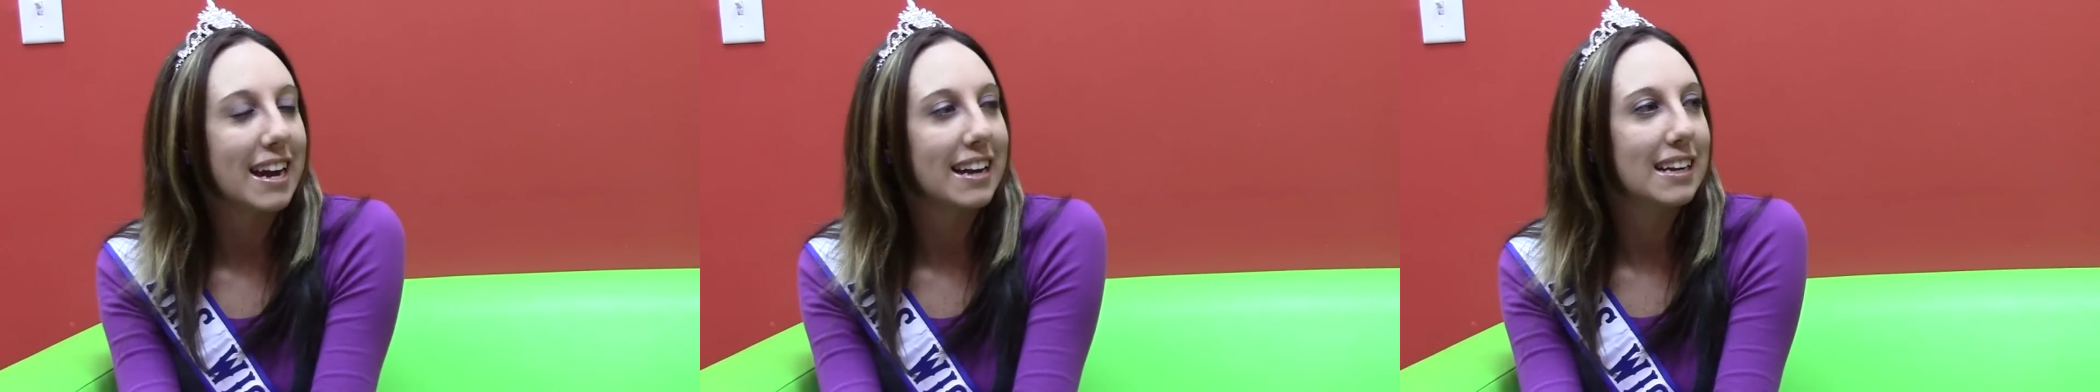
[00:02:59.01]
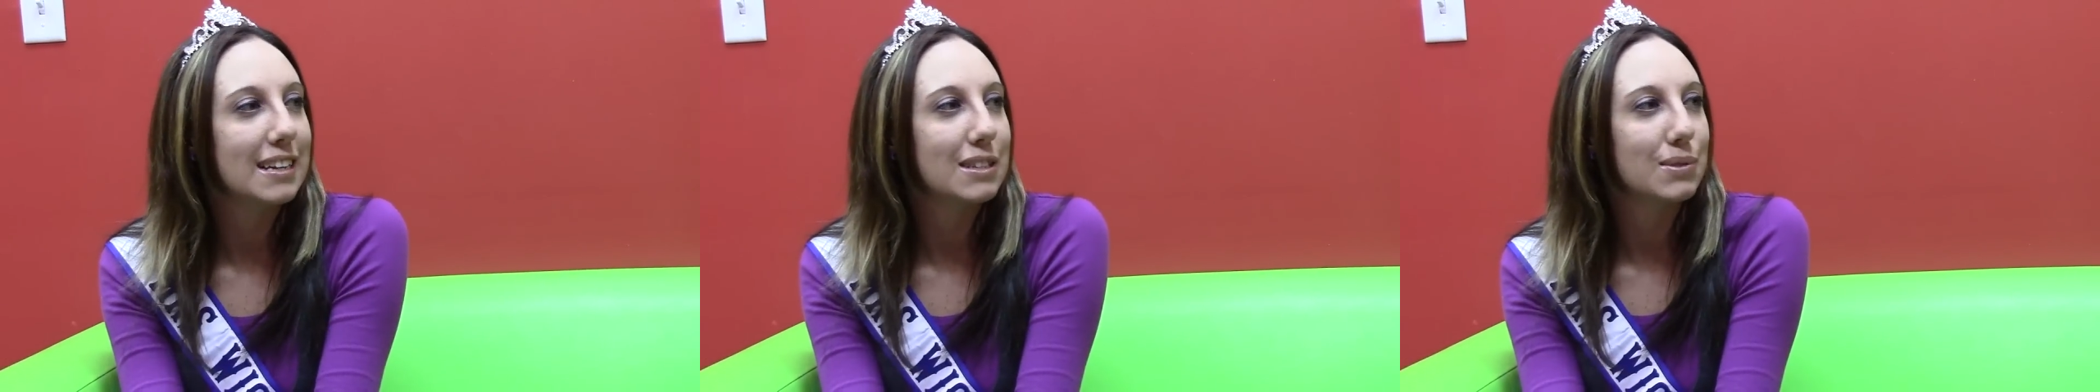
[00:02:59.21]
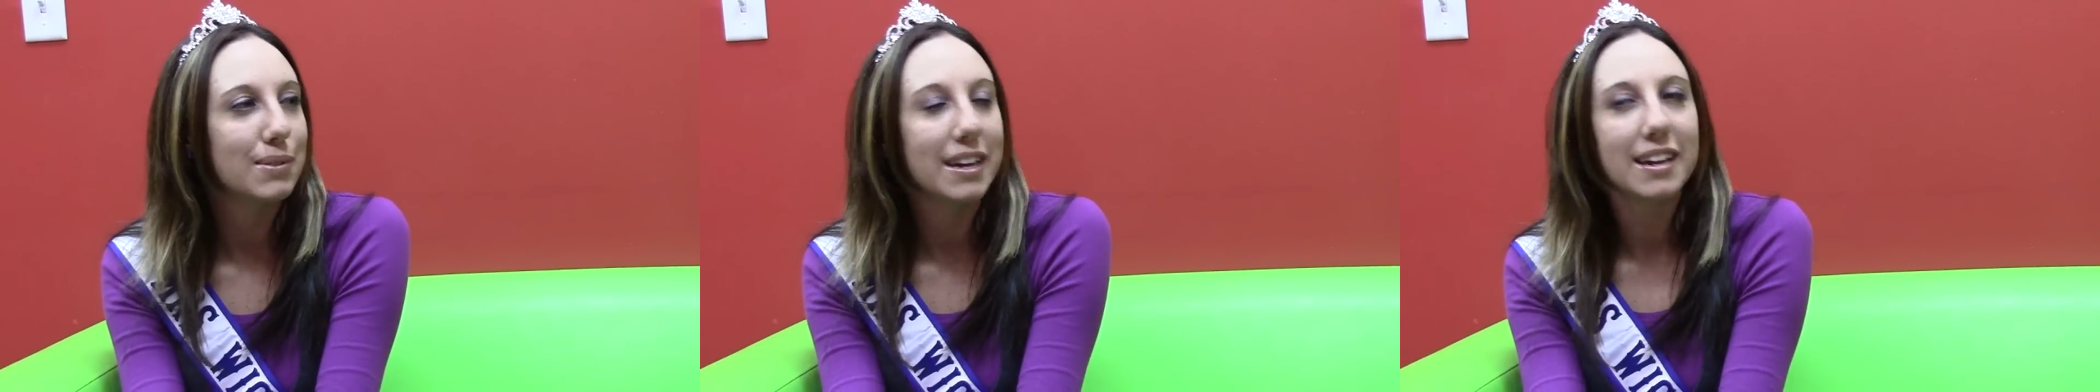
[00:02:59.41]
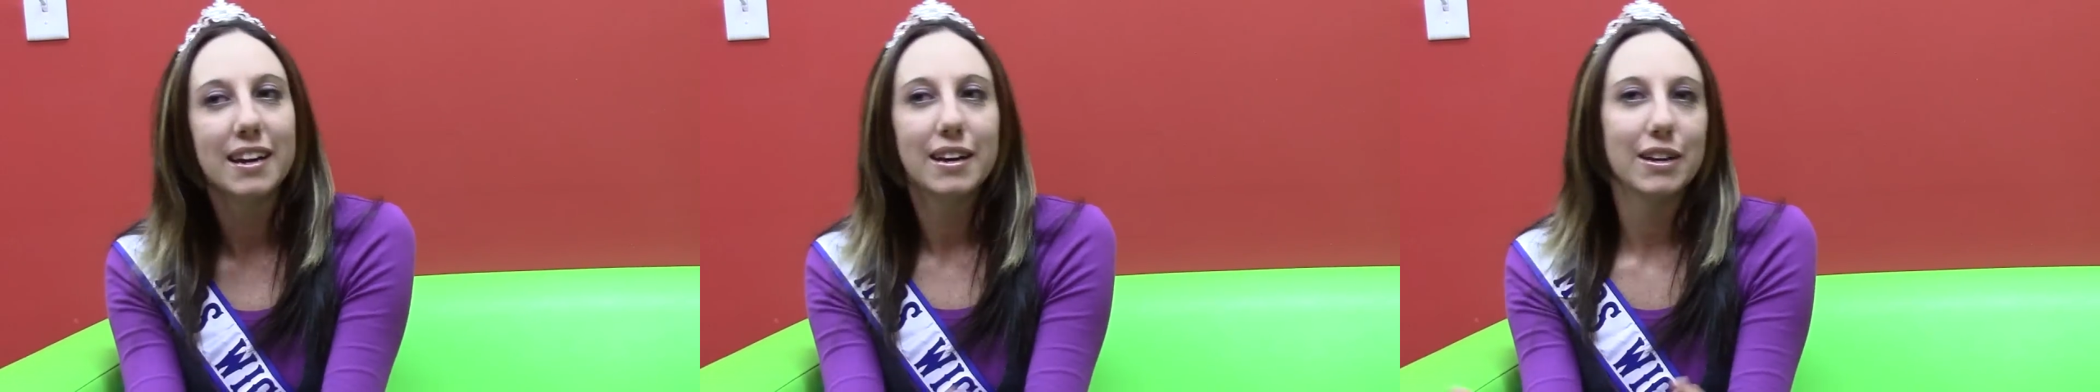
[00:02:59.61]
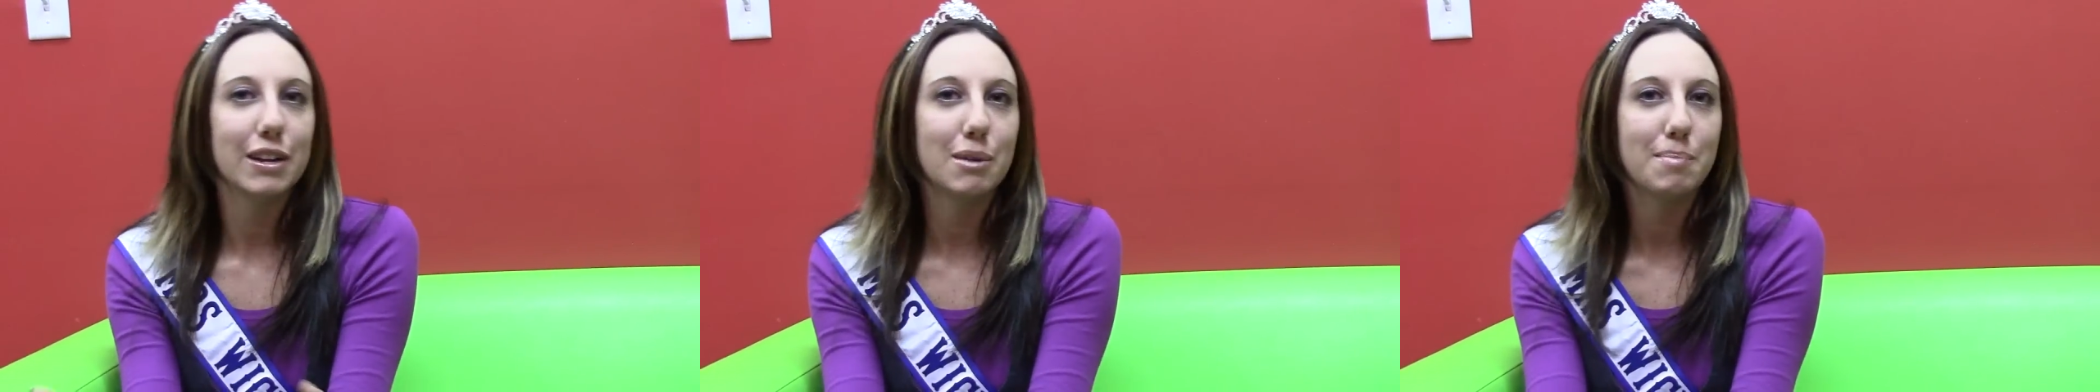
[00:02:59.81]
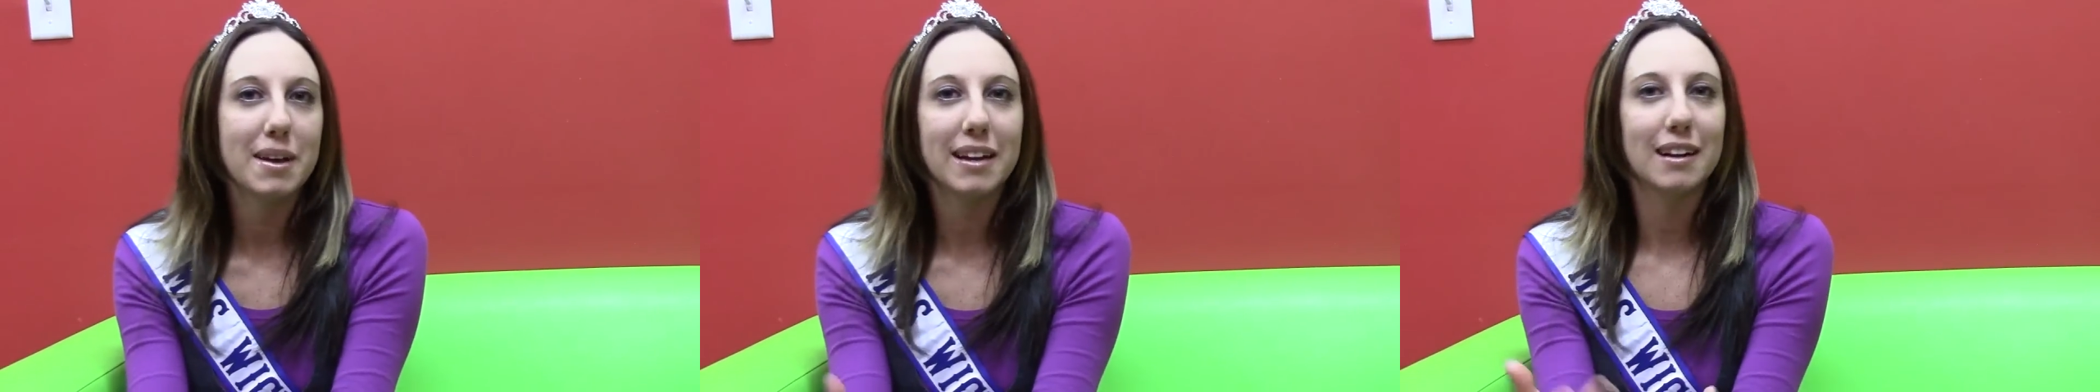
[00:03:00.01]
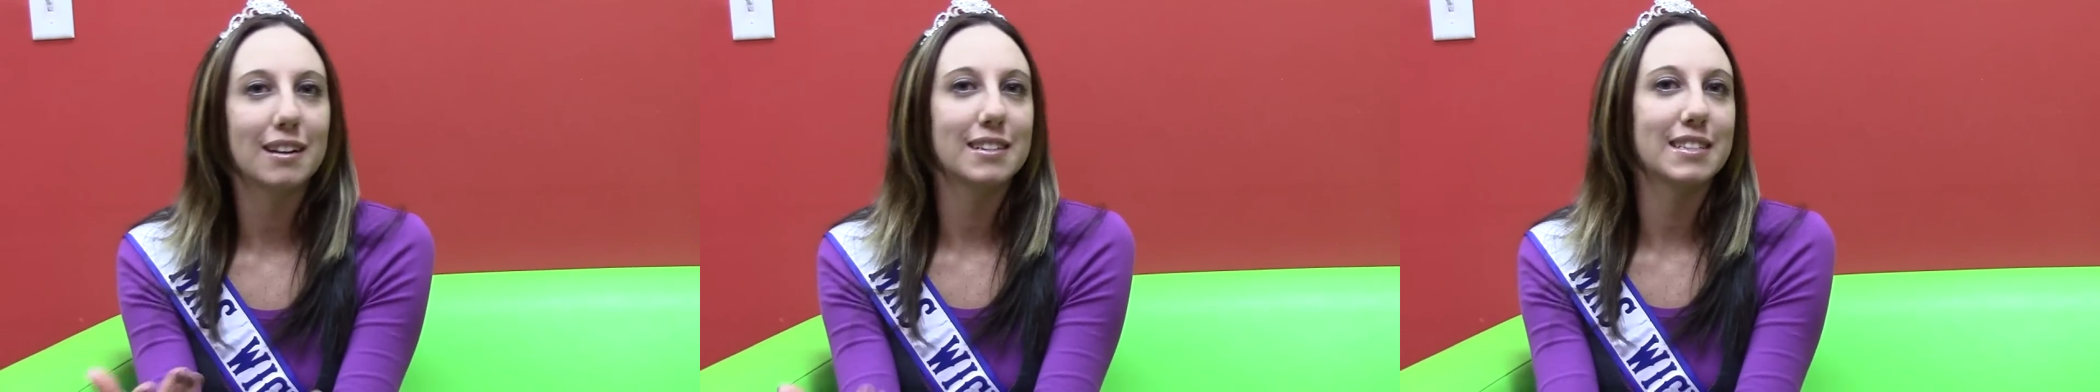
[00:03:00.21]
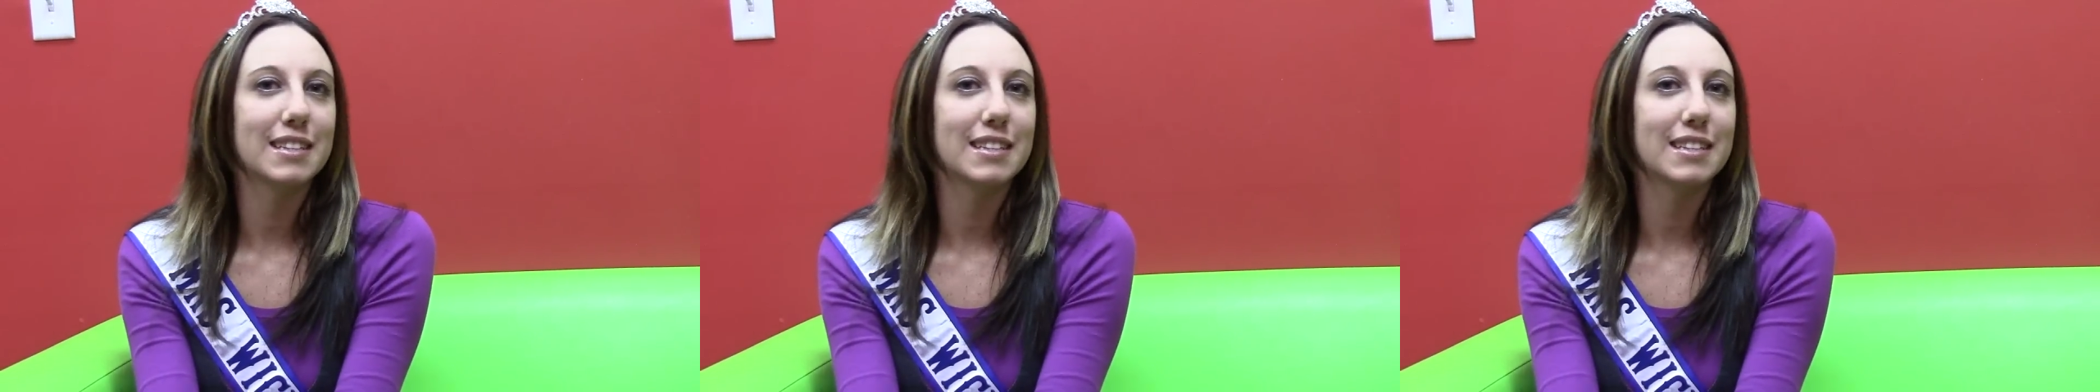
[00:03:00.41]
at us, we, you know, pick